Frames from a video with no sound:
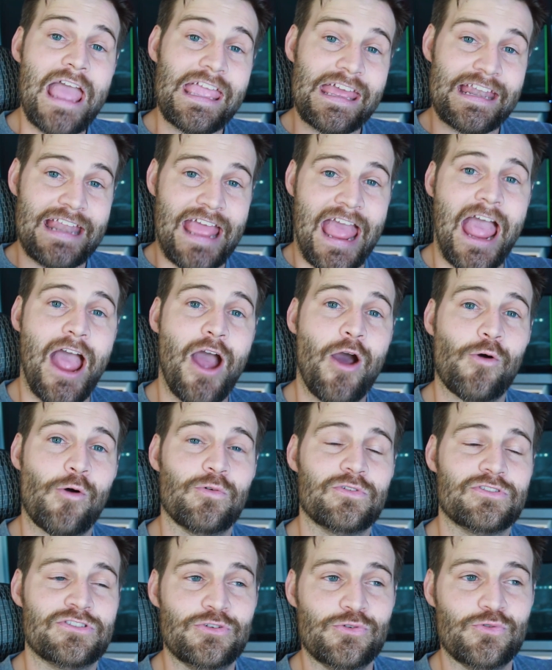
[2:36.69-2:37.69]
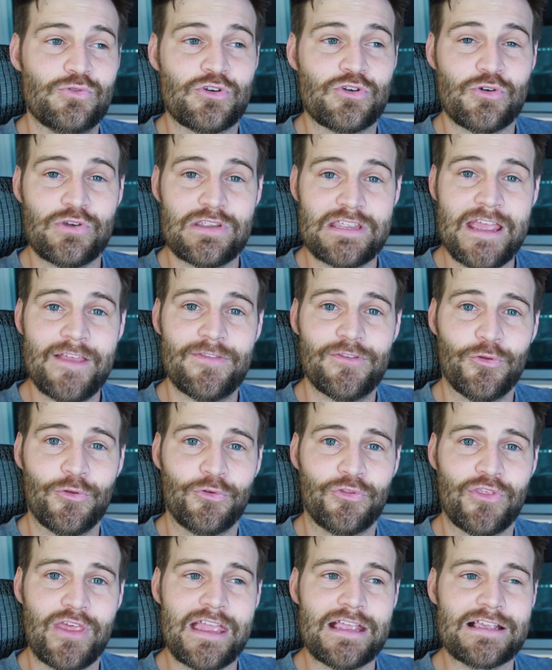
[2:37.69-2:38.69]
and how to create those
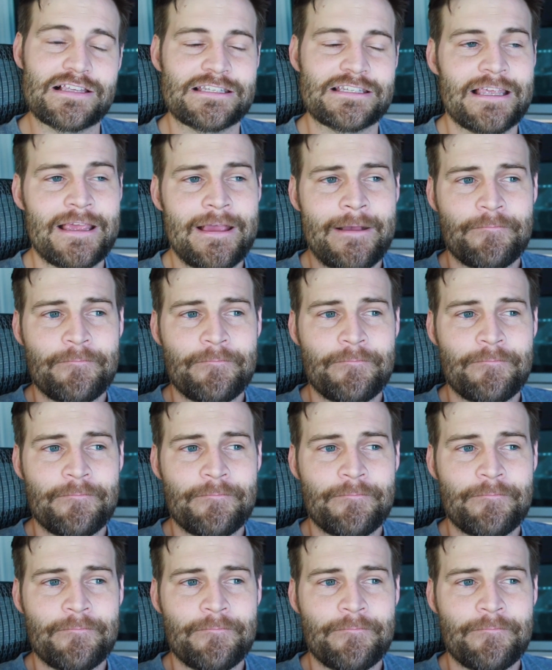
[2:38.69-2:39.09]
things,